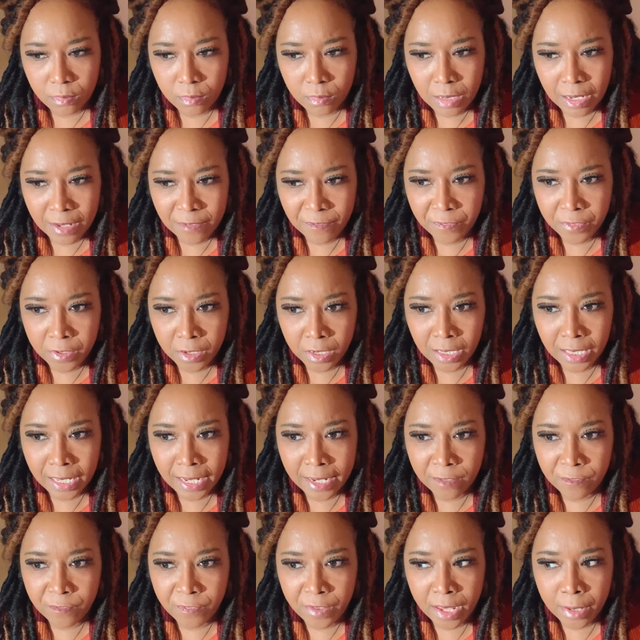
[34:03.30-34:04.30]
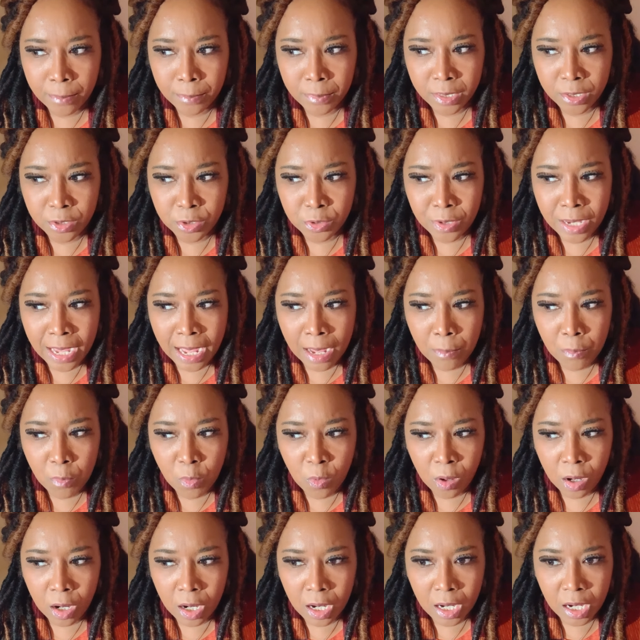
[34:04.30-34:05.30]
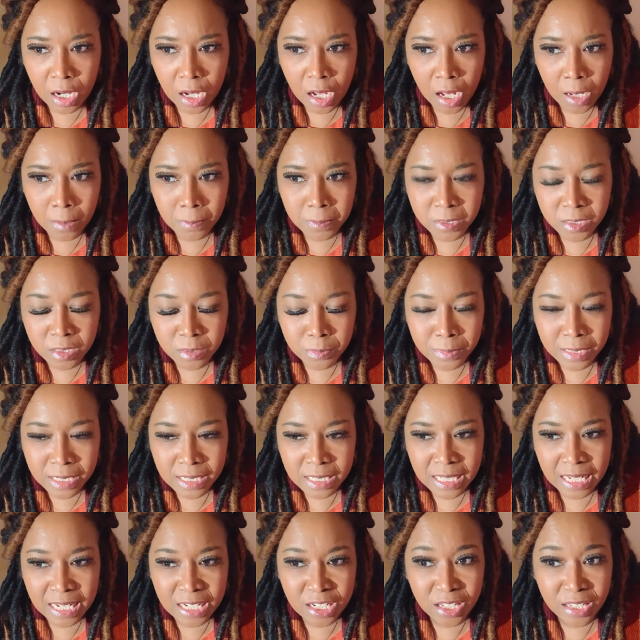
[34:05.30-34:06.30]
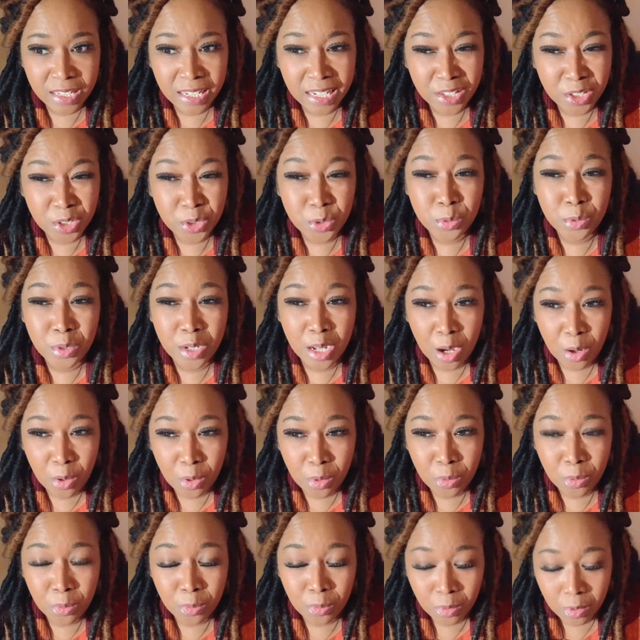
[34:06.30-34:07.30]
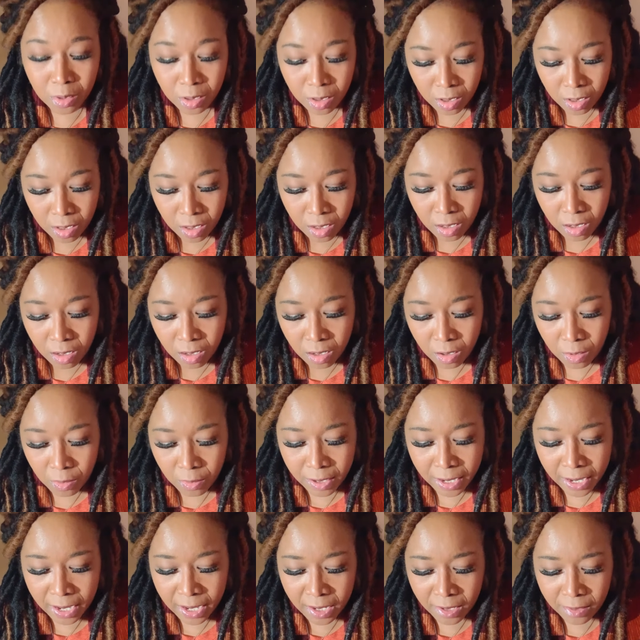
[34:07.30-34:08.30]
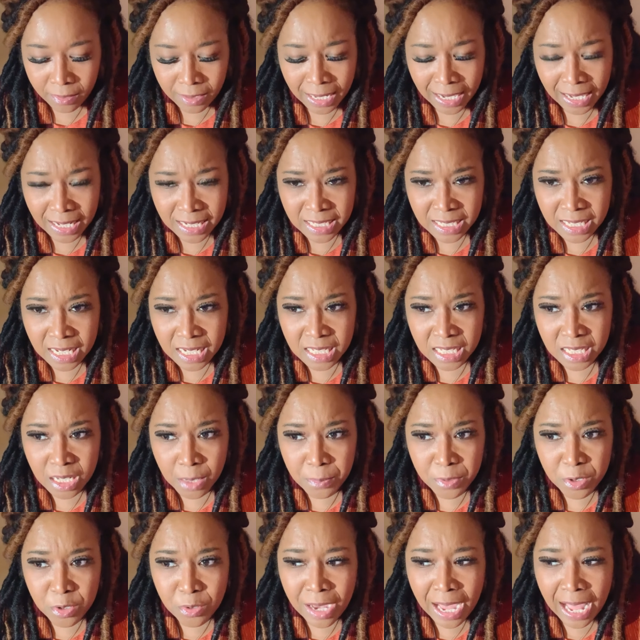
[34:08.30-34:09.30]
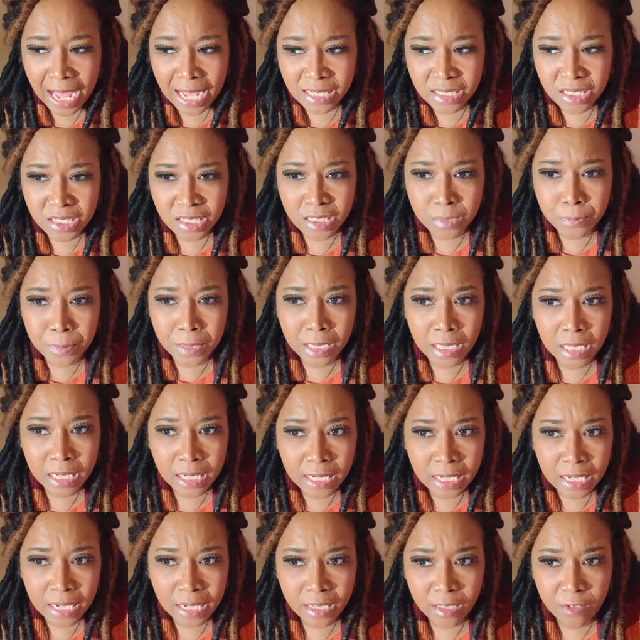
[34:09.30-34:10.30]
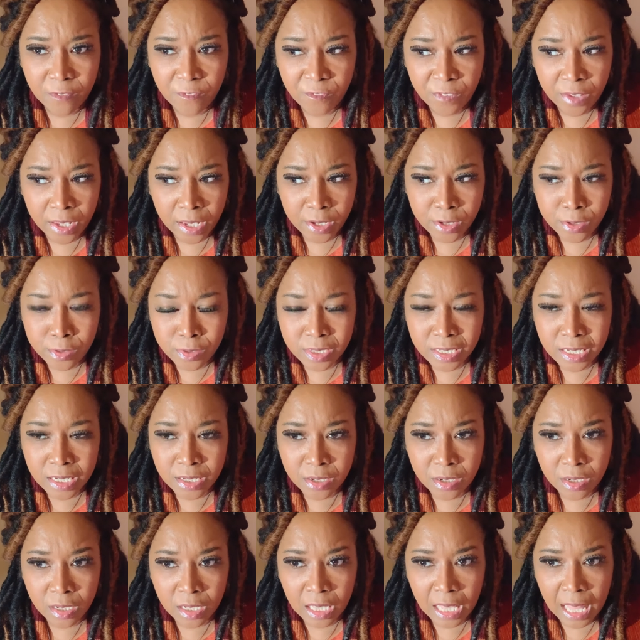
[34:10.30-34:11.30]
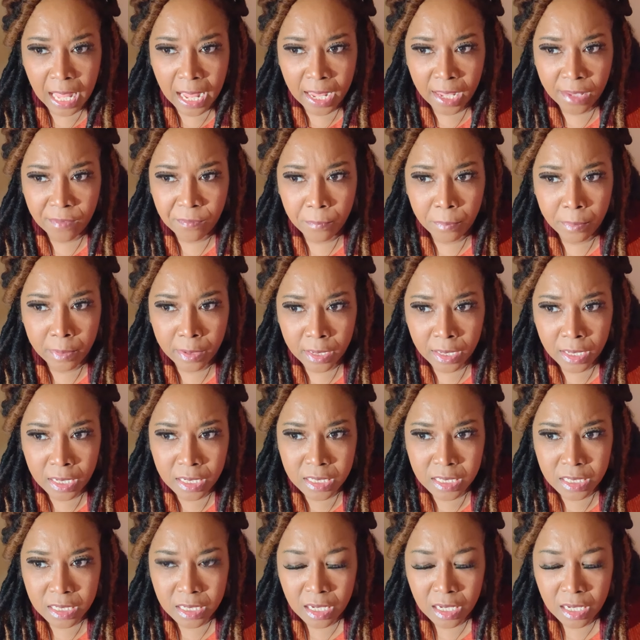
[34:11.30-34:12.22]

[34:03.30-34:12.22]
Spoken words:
I feel like, family, you got more accomplishments than you know. Okay, like I said, some of you guys just been looking at the failures in your life, but